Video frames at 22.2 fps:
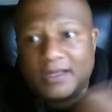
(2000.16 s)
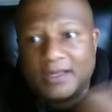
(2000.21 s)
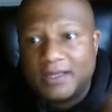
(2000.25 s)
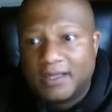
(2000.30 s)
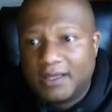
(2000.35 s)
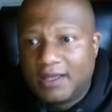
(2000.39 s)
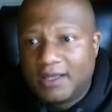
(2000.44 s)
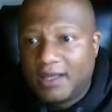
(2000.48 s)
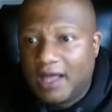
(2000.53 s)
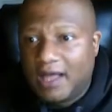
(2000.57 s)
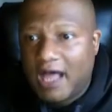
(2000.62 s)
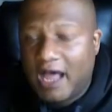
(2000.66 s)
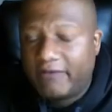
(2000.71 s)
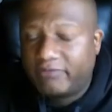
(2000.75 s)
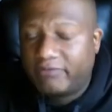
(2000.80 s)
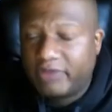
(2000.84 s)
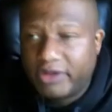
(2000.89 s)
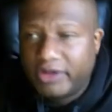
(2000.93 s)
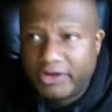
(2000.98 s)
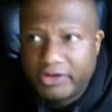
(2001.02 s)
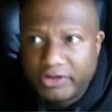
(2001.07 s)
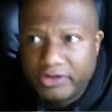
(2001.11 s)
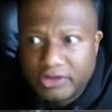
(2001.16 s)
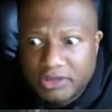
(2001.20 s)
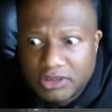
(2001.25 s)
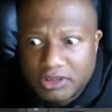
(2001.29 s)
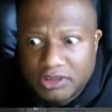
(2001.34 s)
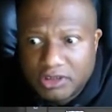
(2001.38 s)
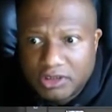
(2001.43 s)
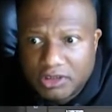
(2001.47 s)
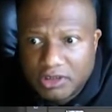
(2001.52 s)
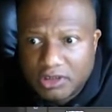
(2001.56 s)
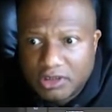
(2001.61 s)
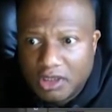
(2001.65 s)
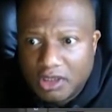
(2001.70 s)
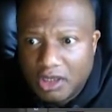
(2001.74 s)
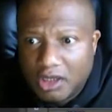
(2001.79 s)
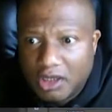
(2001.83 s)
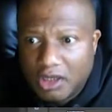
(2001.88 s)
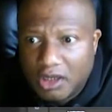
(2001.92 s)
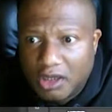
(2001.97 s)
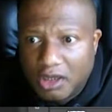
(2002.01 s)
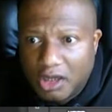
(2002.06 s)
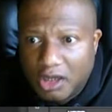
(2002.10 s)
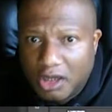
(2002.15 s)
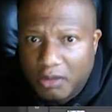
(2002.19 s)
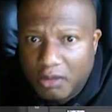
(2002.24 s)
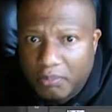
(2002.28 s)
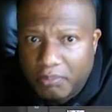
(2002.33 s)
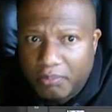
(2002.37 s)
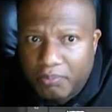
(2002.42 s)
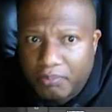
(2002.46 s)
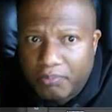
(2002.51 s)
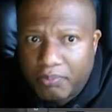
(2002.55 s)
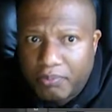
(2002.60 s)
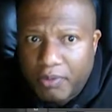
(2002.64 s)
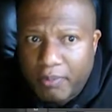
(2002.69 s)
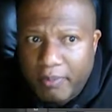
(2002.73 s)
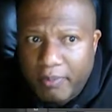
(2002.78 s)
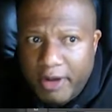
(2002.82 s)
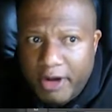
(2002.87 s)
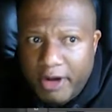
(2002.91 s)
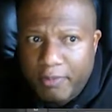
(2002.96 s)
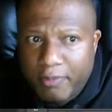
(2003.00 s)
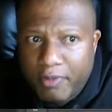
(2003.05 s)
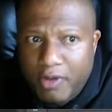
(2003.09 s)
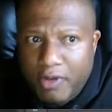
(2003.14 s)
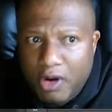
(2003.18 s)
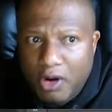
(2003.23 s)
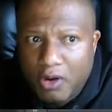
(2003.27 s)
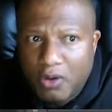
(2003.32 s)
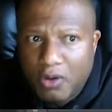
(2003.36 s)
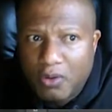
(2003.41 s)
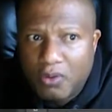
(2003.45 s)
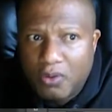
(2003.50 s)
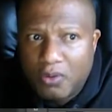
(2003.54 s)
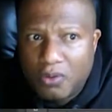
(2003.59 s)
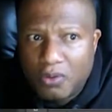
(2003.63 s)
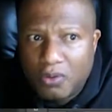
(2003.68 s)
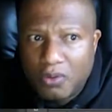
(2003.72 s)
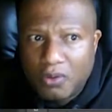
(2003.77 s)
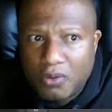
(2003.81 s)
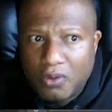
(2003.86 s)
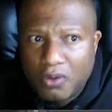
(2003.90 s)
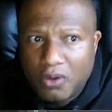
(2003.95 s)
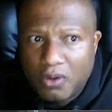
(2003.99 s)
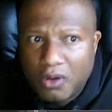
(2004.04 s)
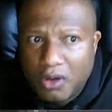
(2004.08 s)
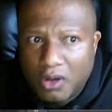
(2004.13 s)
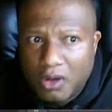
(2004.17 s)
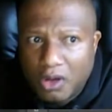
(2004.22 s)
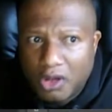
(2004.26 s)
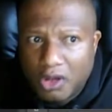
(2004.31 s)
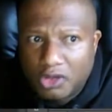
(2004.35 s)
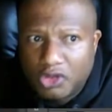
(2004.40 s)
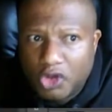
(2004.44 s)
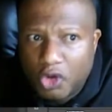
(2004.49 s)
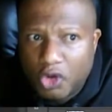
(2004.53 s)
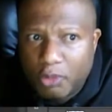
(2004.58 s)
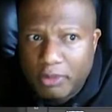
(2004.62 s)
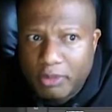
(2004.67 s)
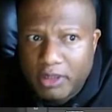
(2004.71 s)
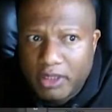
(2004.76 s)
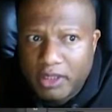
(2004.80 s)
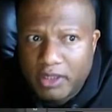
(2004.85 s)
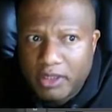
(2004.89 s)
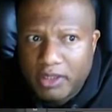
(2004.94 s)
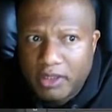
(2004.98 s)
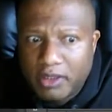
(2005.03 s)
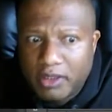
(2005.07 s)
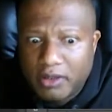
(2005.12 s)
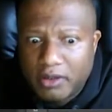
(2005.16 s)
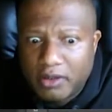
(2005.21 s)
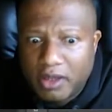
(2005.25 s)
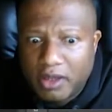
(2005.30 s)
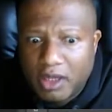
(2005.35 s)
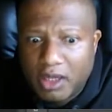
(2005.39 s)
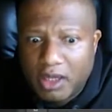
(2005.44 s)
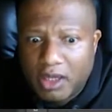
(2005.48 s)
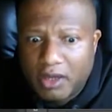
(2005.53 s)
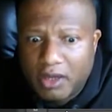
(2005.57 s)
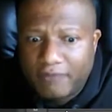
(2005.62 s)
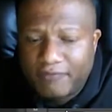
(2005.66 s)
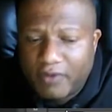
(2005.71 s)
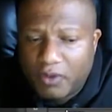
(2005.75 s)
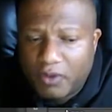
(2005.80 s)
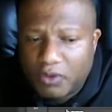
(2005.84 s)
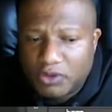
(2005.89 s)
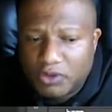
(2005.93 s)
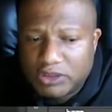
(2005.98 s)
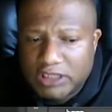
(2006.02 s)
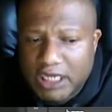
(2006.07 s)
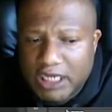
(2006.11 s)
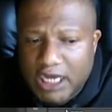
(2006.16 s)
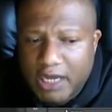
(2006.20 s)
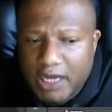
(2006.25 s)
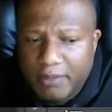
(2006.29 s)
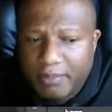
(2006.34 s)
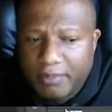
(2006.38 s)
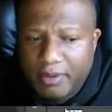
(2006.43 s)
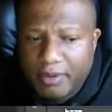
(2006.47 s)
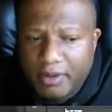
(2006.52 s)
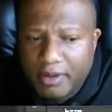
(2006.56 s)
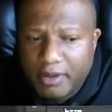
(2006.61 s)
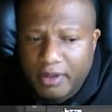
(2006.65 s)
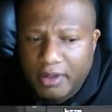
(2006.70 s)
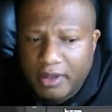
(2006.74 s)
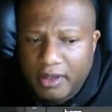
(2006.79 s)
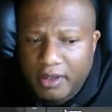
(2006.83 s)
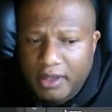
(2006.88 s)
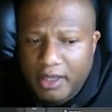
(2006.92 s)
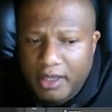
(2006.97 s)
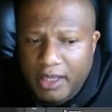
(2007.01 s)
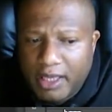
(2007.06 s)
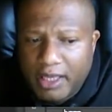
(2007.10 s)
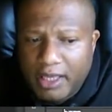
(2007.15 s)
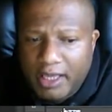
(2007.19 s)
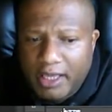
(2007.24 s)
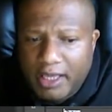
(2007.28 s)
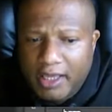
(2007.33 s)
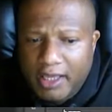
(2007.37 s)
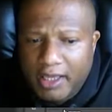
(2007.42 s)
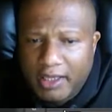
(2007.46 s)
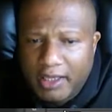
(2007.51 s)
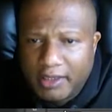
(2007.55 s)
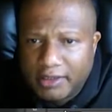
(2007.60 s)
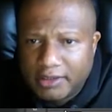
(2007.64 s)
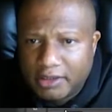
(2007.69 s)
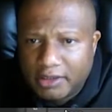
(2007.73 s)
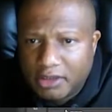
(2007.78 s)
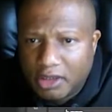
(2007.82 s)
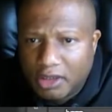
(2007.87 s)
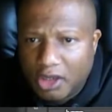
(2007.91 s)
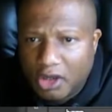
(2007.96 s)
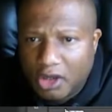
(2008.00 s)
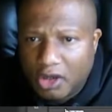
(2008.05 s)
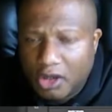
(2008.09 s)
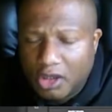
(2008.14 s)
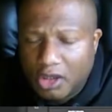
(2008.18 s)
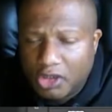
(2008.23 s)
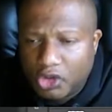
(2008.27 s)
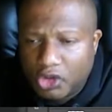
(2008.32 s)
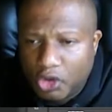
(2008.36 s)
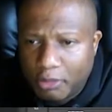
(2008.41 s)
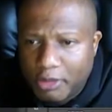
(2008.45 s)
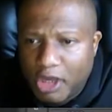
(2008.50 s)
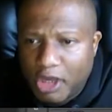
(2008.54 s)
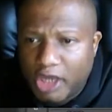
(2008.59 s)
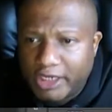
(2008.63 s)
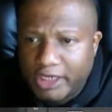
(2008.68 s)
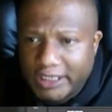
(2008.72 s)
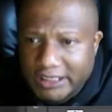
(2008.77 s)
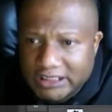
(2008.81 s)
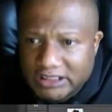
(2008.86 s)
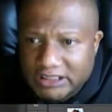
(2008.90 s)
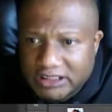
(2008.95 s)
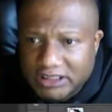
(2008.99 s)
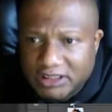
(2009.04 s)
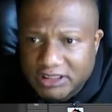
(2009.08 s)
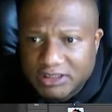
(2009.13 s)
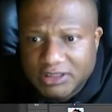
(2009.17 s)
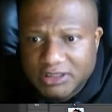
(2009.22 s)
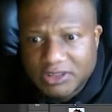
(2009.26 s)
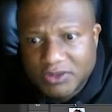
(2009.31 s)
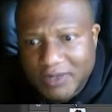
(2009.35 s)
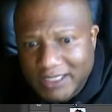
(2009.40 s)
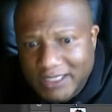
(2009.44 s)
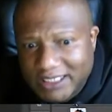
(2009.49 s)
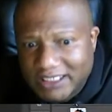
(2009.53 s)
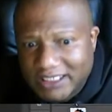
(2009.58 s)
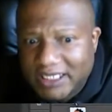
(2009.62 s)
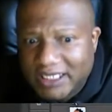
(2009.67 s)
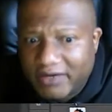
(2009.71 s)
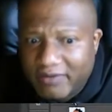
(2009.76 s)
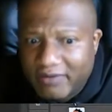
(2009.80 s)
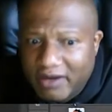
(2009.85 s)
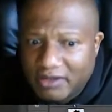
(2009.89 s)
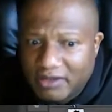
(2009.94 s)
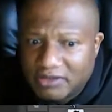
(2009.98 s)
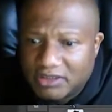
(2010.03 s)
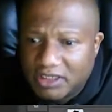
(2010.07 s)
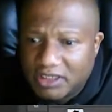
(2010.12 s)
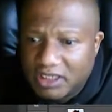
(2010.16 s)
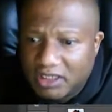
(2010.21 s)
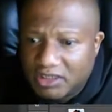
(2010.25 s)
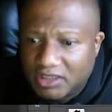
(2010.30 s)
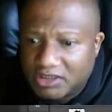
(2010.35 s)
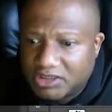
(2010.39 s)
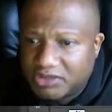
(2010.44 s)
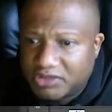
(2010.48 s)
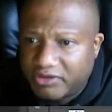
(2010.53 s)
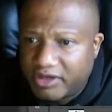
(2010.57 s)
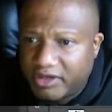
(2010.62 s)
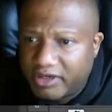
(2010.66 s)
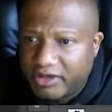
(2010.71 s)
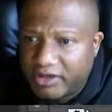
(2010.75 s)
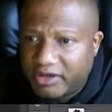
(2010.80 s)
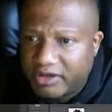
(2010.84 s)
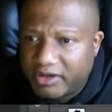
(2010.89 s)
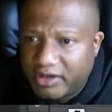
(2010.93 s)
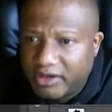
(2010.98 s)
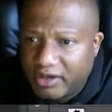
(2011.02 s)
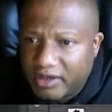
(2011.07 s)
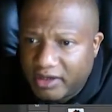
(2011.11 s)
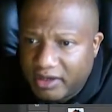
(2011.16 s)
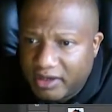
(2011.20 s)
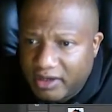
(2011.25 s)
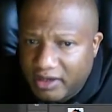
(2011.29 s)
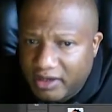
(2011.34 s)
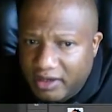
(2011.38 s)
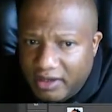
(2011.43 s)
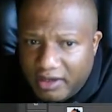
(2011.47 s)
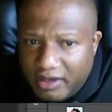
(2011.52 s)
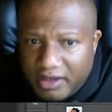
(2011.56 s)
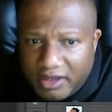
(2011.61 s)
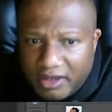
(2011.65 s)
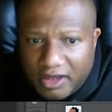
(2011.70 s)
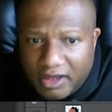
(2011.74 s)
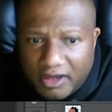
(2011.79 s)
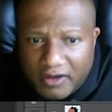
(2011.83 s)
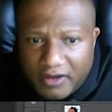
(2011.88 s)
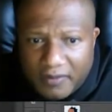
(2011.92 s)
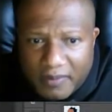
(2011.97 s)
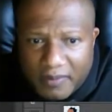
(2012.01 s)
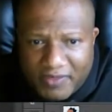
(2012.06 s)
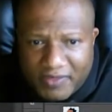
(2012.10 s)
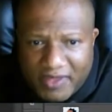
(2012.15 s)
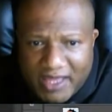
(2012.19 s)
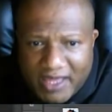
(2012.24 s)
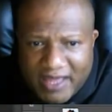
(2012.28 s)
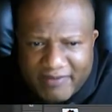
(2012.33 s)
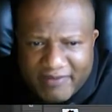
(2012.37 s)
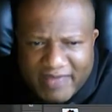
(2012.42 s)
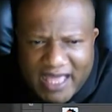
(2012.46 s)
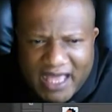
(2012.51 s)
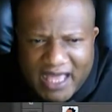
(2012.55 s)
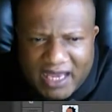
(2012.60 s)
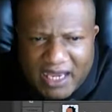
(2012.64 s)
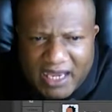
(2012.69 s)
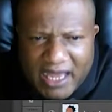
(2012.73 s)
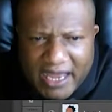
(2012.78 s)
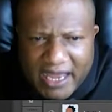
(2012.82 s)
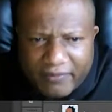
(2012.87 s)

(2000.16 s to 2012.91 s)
I've learned Premiere Pro, Adobe Photoshop, and Adobe Audition, so I need to get around to Illustrator. I think I've got Lightroom